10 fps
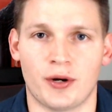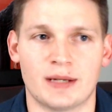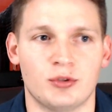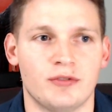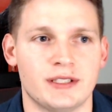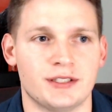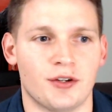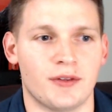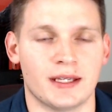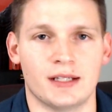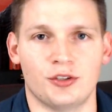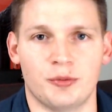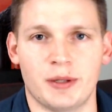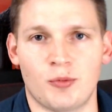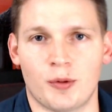movies. They get a little
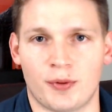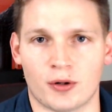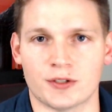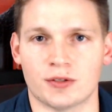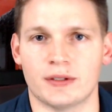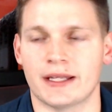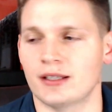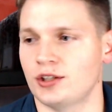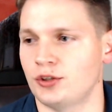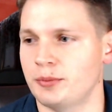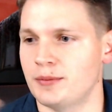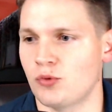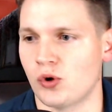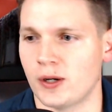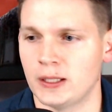bit more personal, and they get a little bit
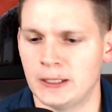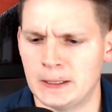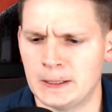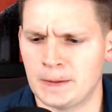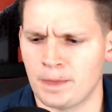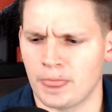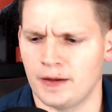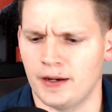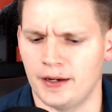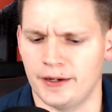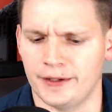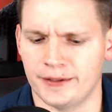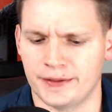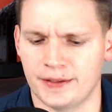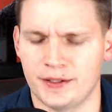more,
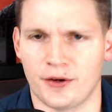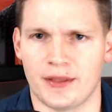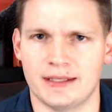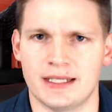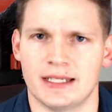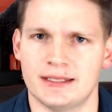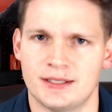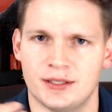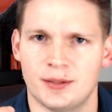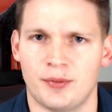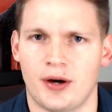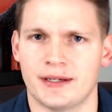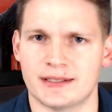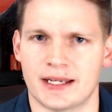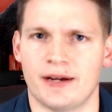they dig into
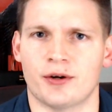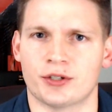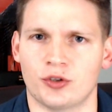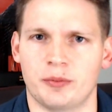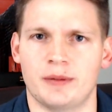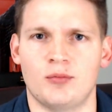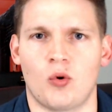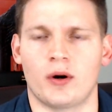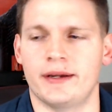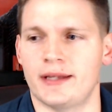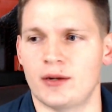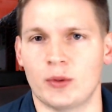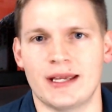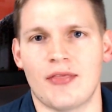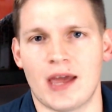Bond as a character a little bit more, and
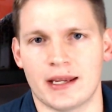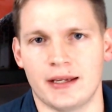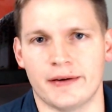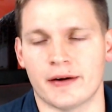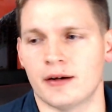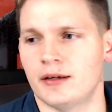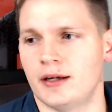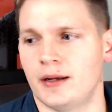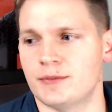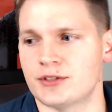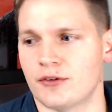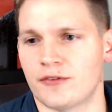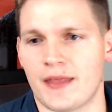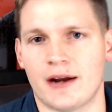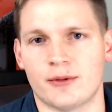we get that here. So
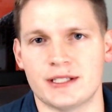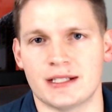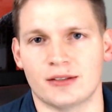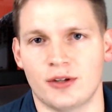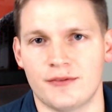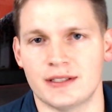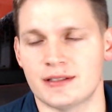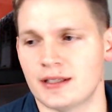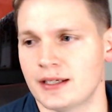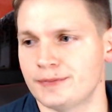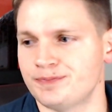for that reason, I love this thing